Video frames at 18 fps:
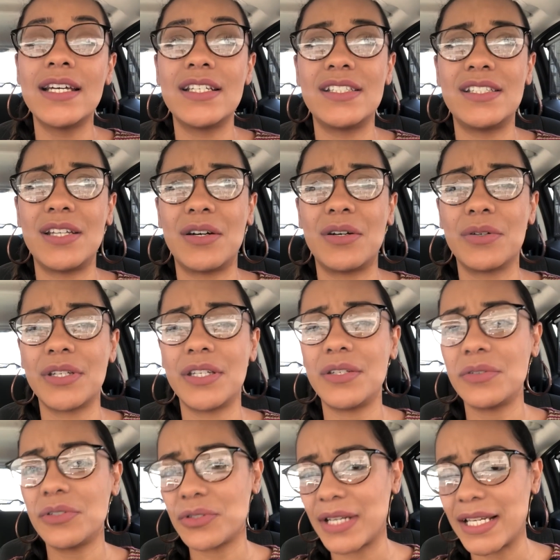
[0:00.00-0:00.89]
So
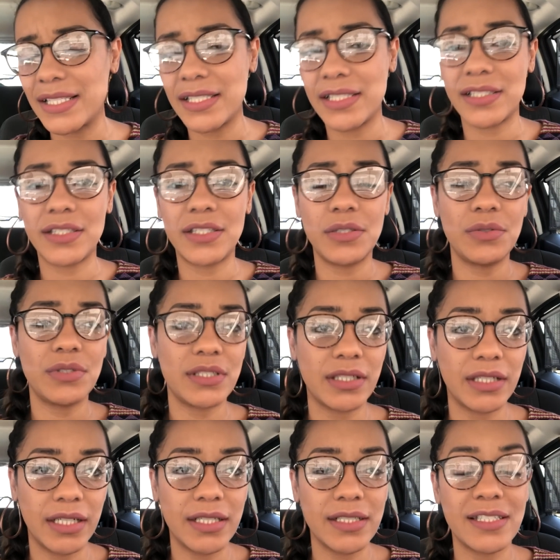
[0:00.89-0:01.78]
cute dresses, cute
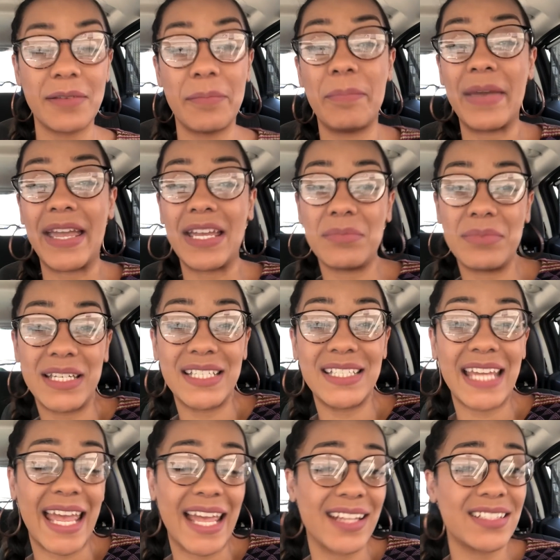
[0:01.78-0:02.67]
skirts,
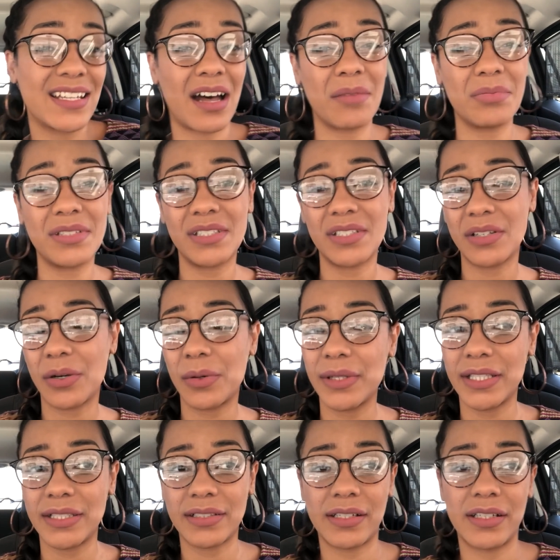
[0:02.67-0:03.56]
maybe tank tops to go
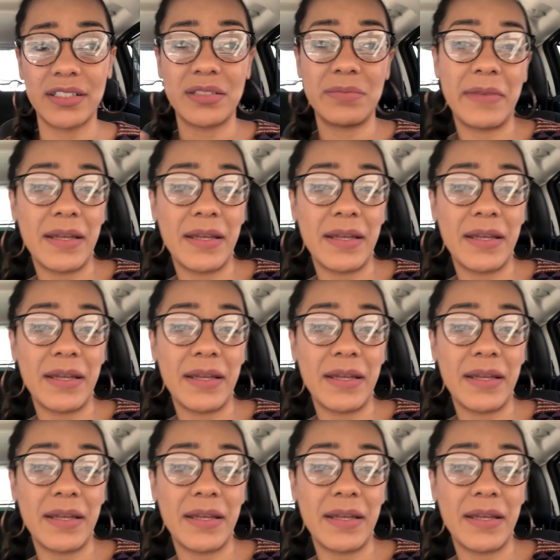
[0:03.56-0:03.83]
with the skirts,